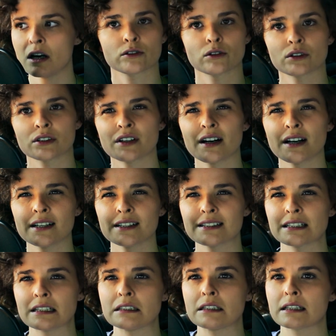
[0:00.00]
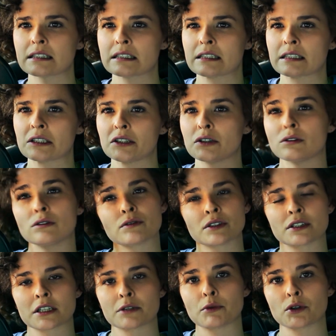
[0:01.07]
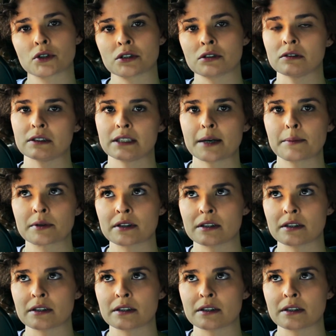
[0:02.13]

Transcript: So they're not necessarily known for their emotional depth.